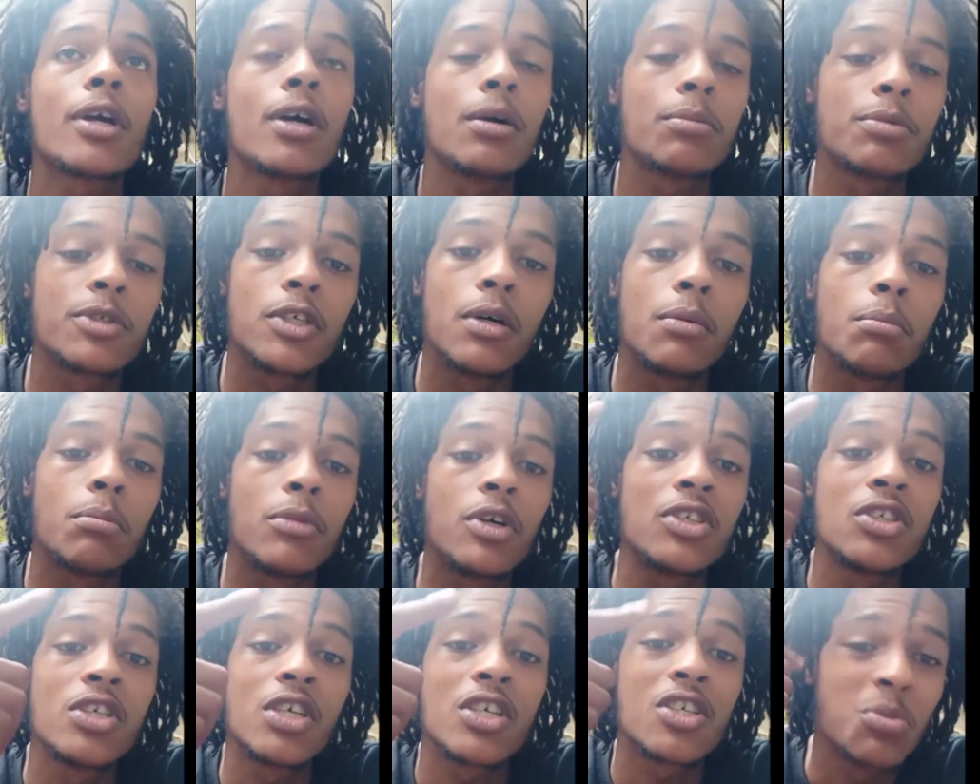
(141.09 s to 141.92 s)
some
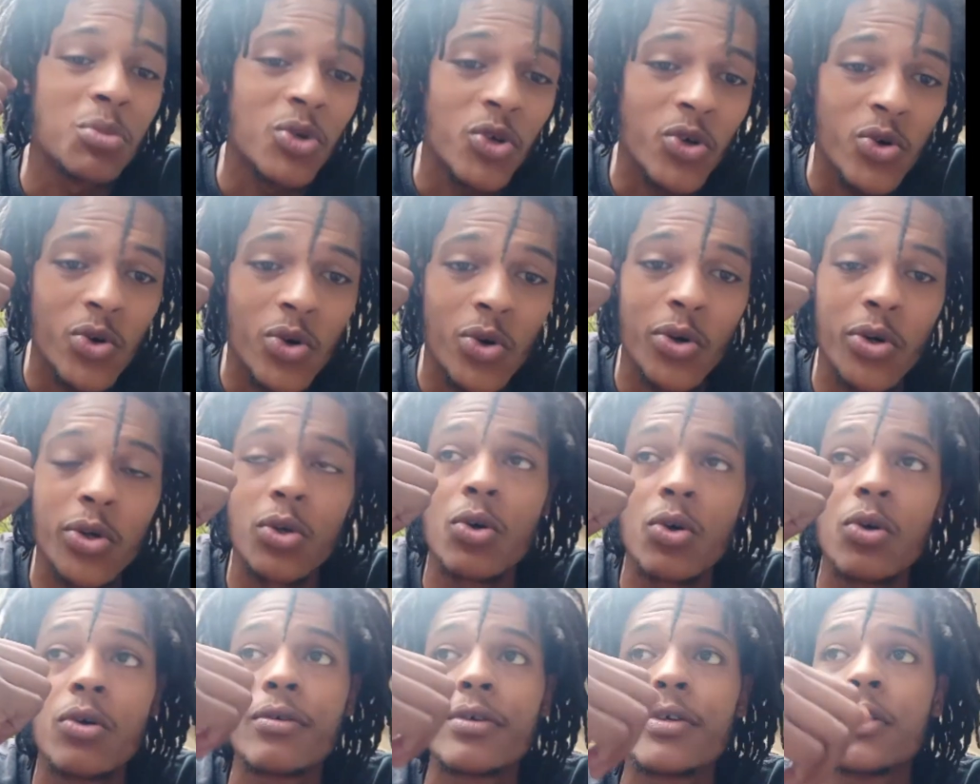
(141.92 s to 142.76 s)
adjustable
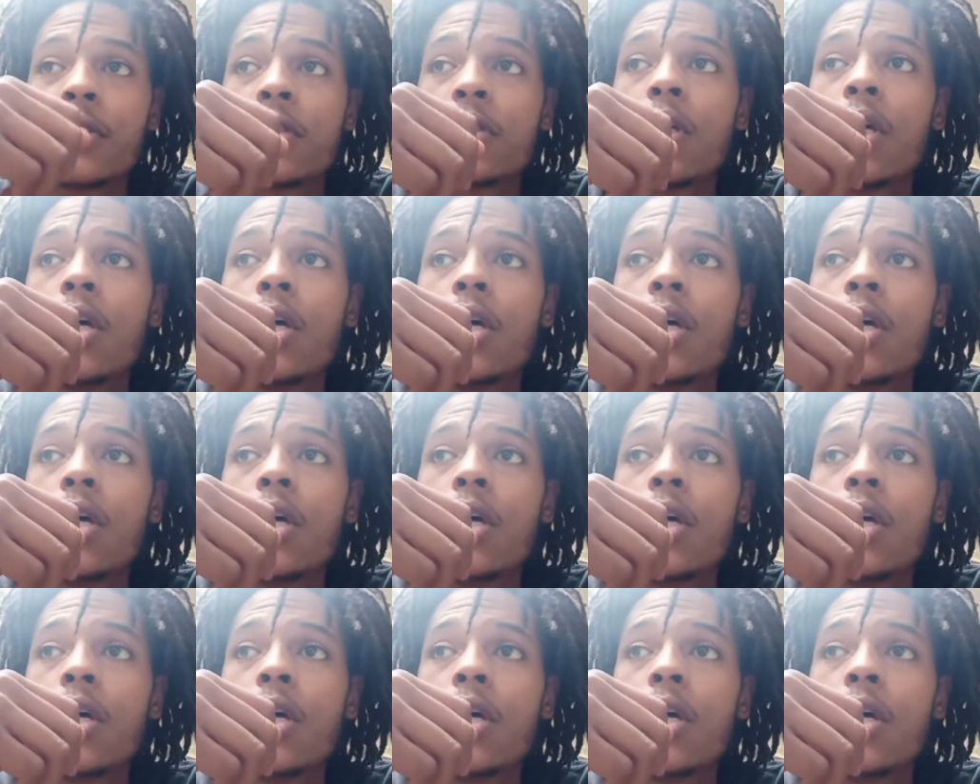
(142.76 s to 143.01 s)
coilovers,